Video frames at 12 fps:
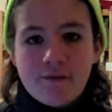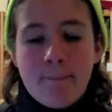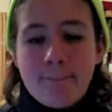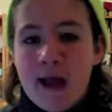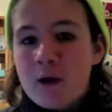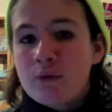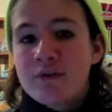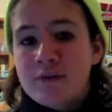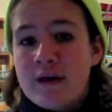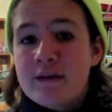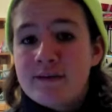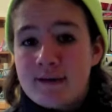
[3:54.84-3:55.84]
on backwards
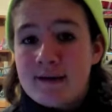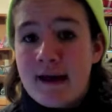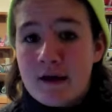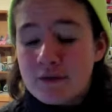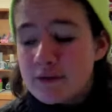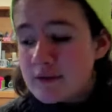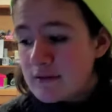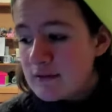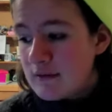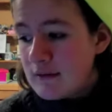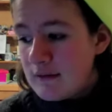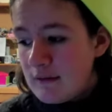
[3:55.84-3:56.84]
or inside out
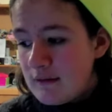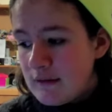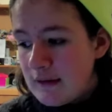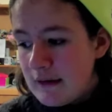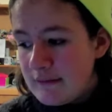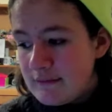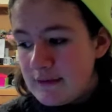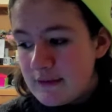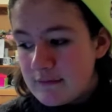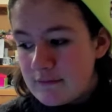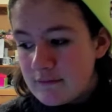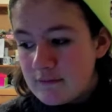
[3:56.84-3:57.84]
and
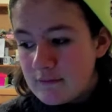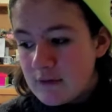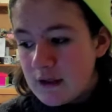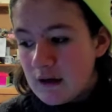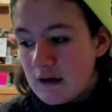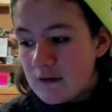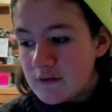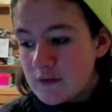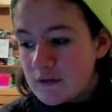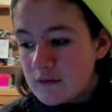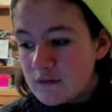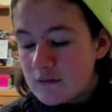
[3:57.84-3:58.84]
didn't realise it.